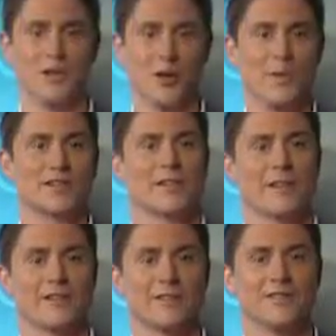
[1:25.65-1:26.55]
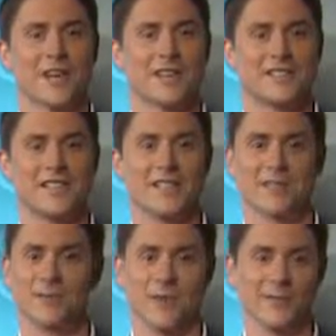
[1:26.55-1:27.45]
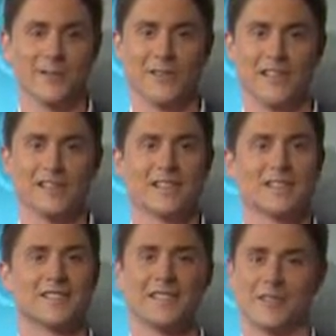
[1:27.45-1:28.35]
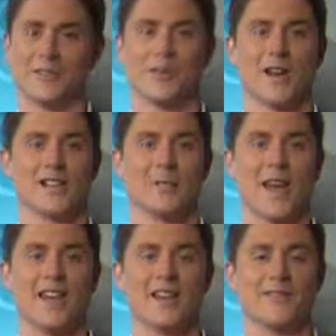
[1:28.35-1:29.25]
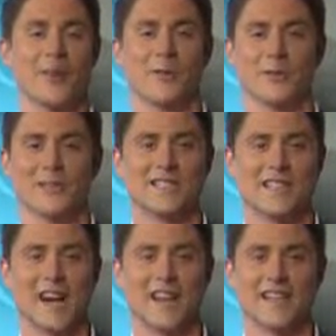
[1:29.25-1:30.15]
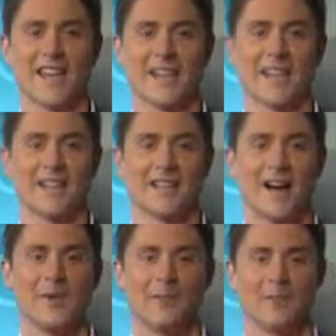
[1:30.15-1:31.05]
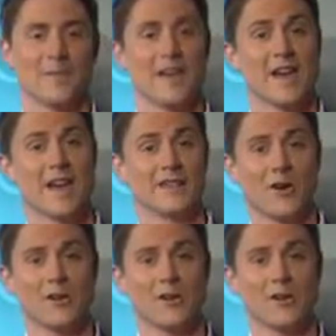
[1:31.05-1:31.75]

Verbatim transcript: Don't miss out on the chance to get in the running for these. Send us your resume at info at 3ciatlanta.com. And as